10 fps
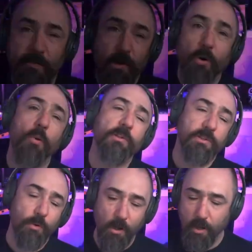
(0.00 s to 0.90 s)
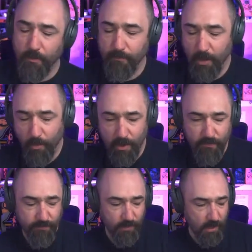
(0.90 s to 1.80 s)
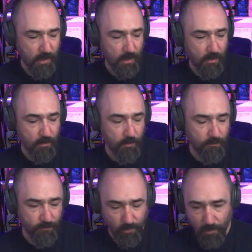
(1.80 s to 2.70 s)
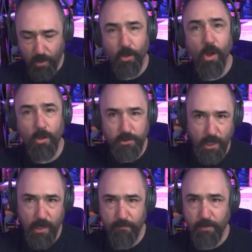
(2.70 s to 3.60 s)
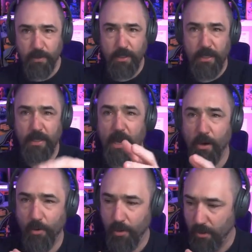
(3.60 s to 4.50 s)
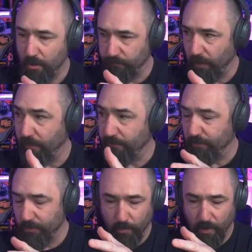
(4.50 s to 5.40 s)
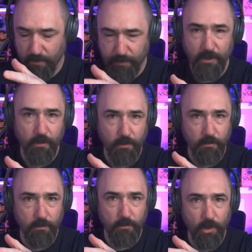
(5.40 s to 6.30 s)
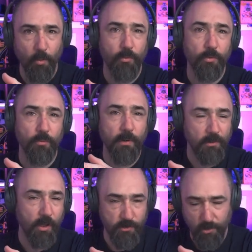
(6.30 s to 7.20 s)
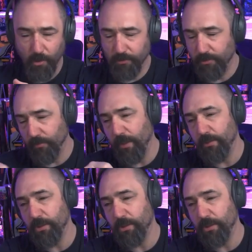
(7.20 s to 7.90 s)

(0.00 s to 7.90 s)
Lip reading: you don't know what's going on, my wife, for a long time in our life, has been going through mental health struggles, right?